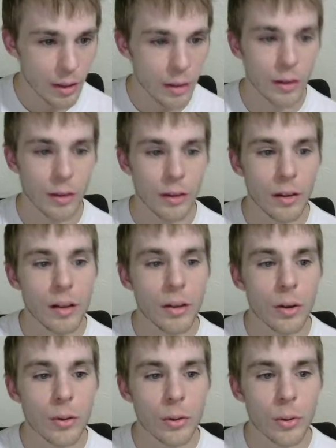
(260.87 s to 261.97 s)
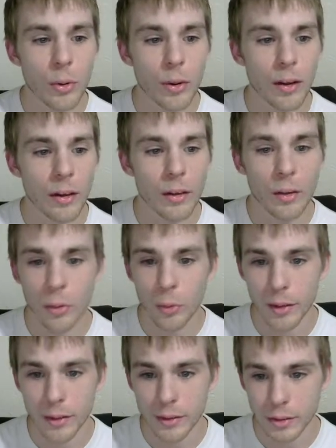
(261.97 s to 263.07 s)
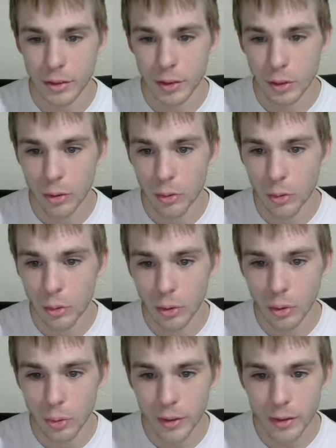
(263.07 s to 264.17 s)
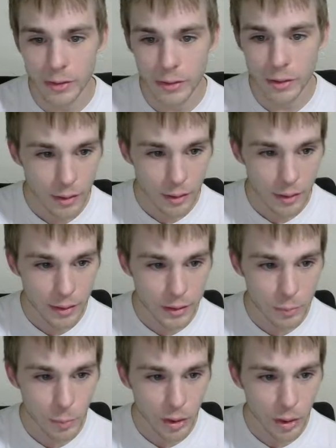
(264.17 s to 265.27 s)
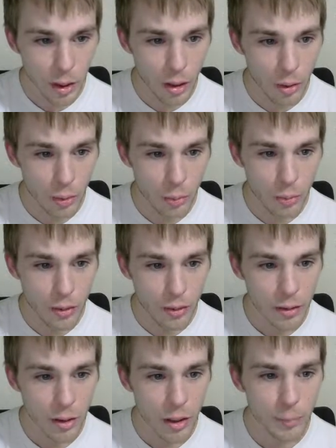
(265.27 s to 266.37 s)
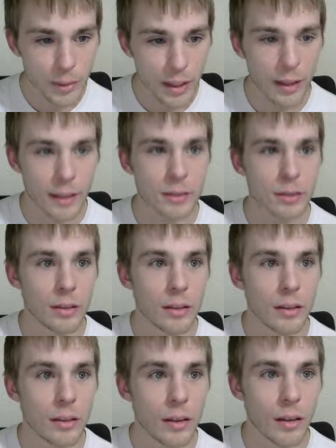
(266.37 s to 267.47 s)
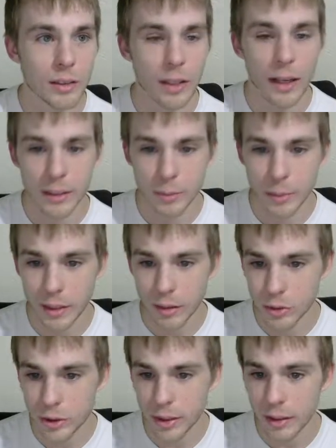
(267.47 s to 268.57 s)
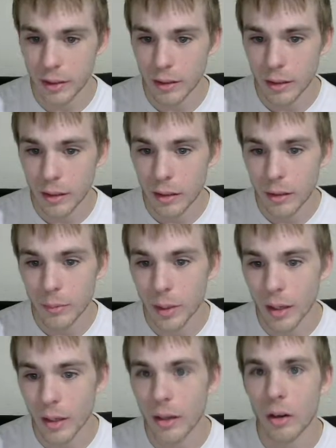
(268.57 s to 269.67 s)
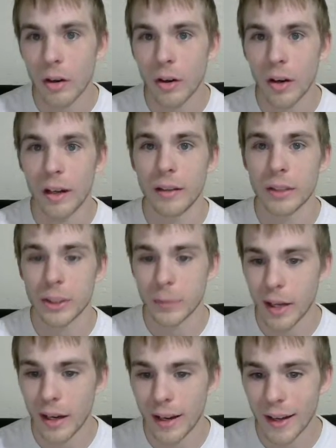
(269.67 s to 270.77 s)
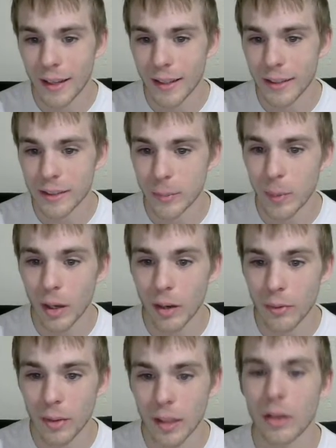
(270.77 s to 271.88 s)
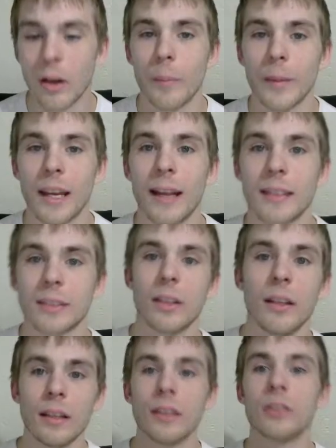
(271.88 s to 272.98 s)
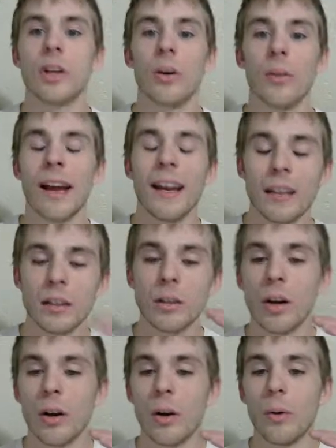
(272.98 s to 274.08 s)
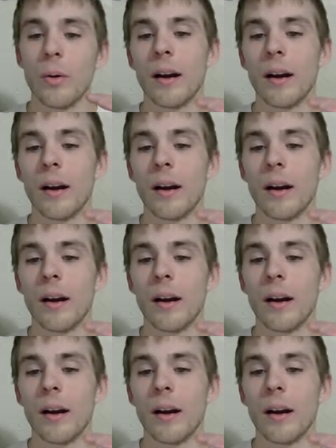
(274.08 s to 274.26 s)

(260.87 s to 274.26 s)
here, Coca-Cola Holdings. Coca-Cola Holdings is below Comcast on SPLG, but on SPY it is above Comcast. So like, you know,